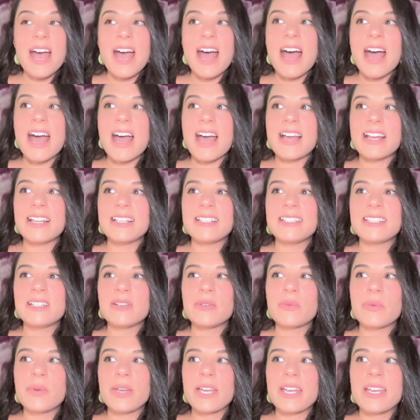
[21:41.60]
and
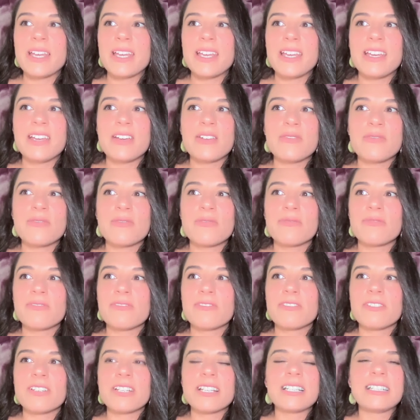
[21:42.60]
we
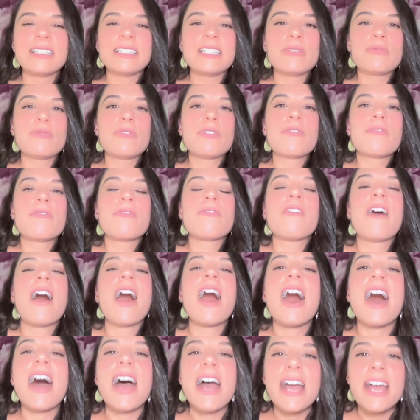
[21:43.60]
really
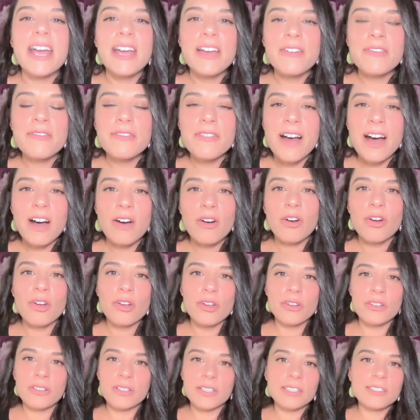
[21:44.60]
revive our
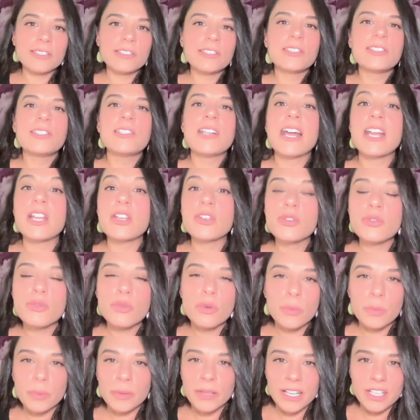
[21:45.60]
own sensual
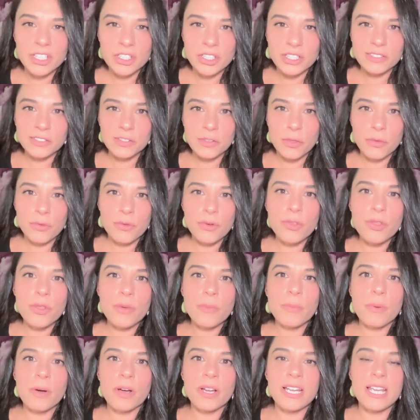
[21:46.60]
pleasures through the
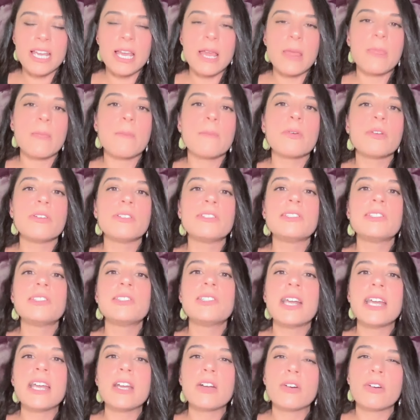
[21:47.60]
body in the most
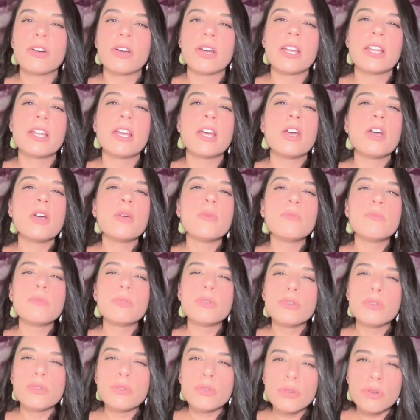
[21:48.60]
sacred,
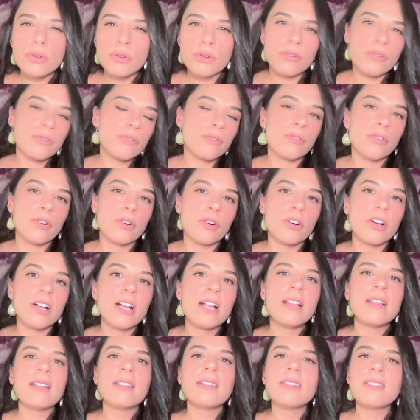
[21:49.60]
beautiful,
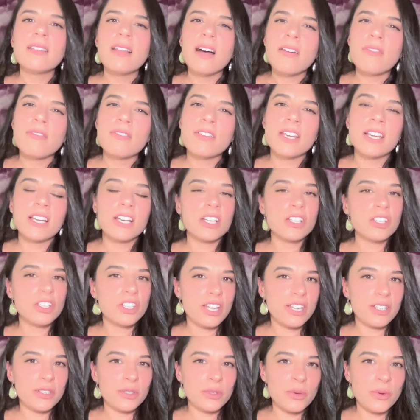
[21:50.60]
loving,
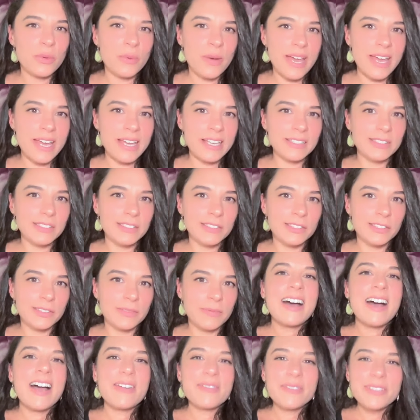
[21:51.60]
gentle ways.
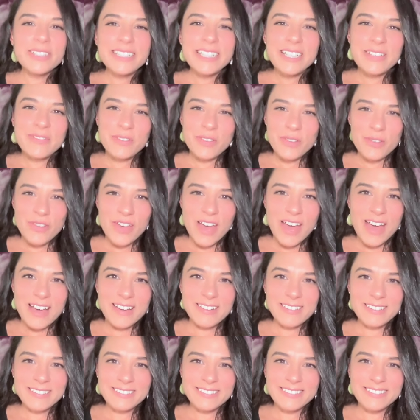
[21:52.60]
I will leave you there.